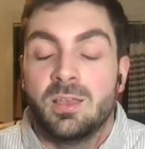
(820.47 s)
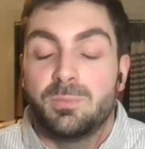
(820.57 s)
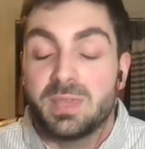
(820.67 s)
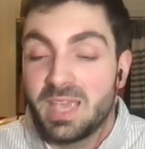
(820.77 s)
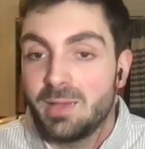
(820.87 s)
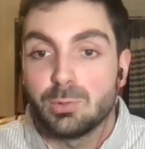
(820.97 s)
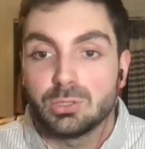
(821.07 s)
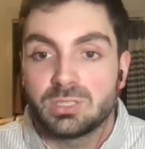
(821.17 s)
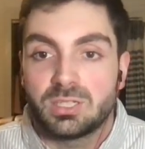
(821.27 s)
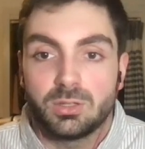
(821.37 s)
be
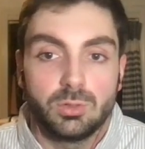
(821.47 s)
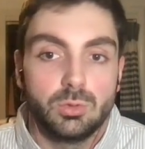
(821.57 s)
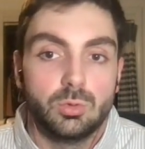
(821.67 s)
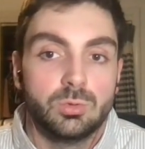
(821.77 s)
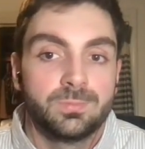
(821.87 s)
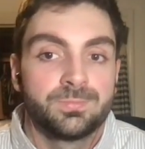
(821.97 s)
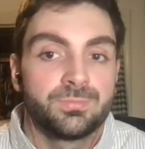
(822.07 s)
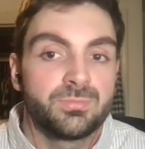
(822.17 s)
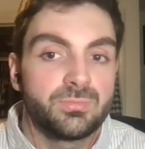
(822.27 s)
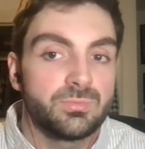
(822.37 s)
able to
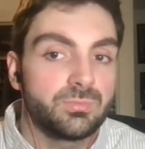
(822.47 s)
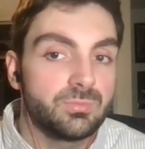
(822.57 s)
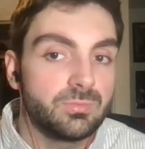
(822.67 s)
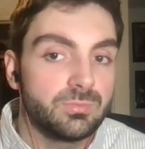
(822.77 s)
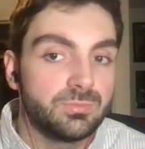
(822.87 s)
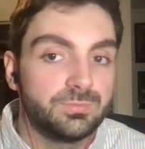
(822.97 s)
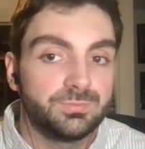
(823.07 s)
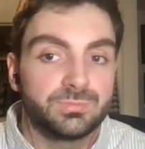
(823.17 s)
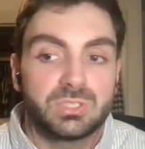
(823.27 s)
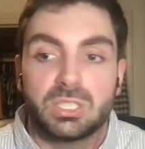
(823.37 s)

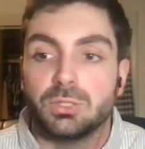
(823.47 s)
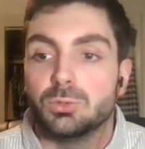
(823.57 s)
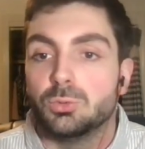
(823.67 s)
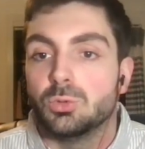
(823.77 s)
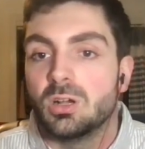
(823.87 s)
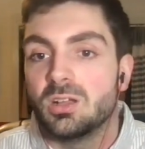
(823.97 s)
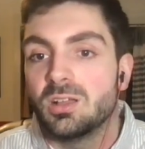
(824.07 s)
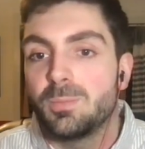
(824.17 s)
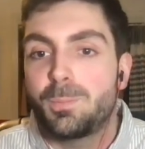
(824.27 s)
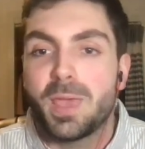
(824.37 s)
to
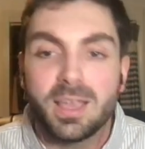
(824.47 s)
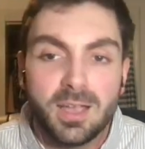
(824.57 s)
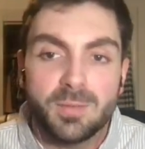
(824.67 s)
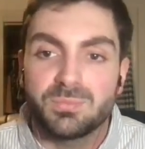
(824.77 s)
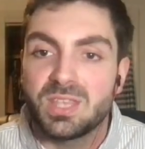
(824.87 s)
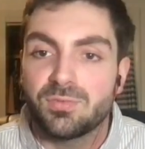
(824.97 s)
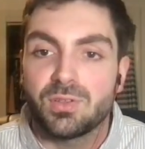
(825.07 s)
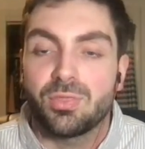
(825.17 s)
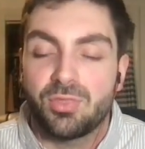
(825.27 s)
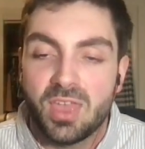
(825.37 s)
pick up
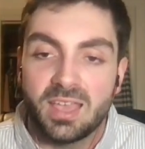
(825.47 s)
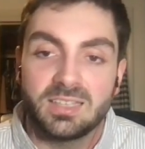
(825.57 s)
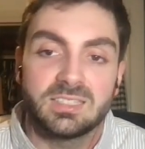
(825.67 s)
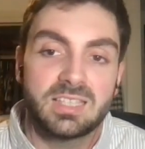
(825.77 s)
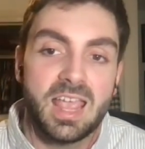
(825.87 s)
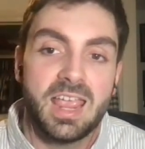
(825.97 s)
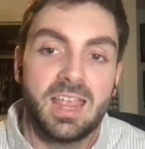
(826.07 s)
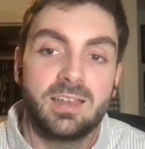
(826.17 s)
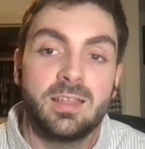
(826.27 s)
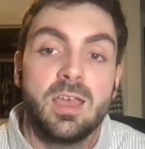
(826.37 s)
different things
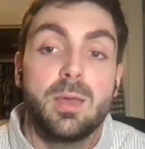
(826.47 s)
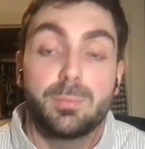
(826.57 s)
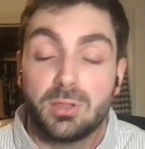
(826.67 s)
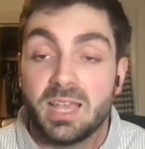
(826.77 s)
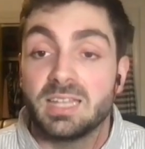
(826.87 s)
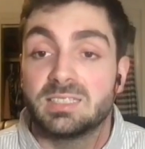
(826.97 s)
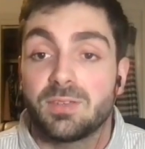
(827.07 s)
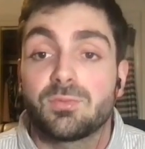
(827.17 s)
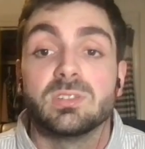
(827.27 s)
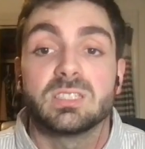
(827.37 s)
and play
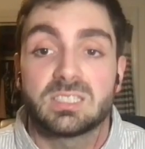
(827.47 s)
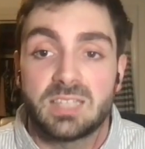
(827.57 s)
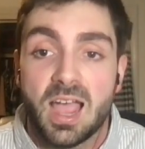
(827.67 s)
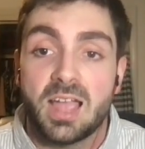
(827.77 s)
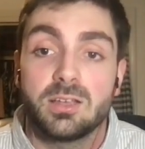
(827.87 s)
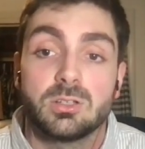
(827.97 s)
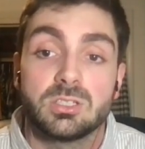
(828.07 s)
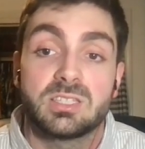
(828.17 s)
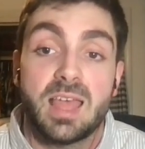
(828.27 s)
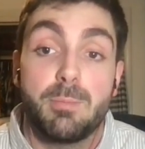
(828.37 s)
different
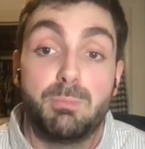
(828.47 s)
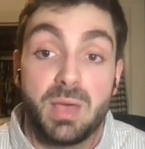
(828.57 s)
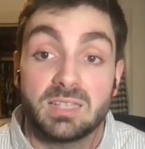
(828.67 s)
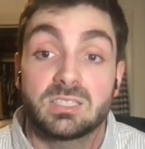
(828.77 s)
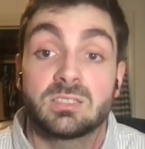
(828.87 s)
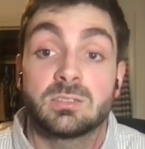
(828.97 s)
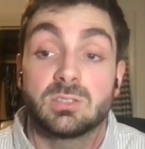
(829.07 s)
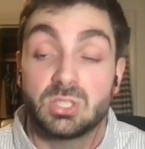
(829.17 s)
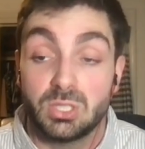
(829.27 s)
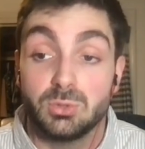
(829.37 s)
styles that best
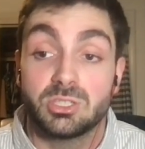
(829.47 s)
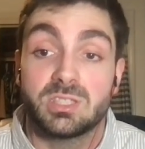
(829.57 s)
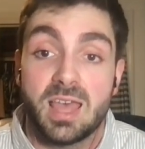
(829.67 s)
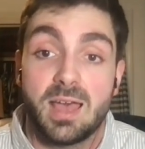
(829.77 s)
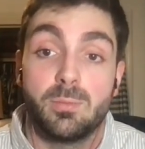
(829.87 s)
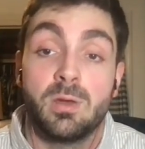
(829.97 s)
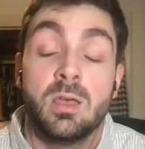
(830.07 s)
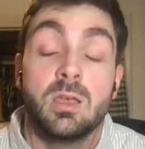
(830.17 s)
suits them